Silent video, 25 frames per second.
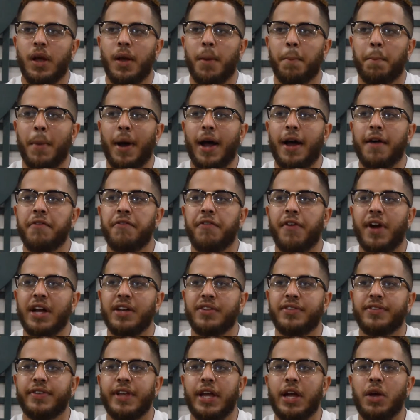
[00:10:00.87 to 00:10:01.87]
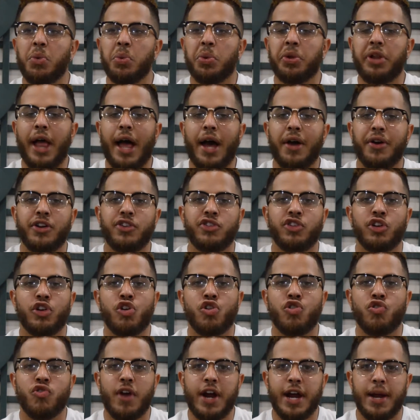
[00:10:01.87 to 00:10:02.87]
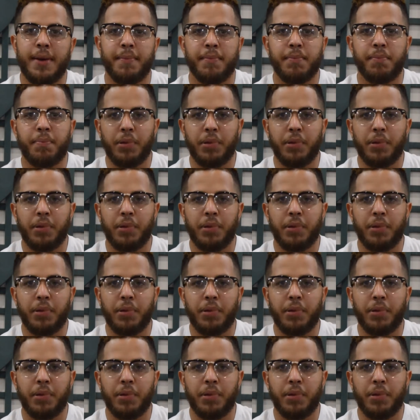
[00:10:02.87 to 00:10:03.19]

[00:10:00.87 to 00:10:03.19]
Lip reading: My advice: SoundCloud is a great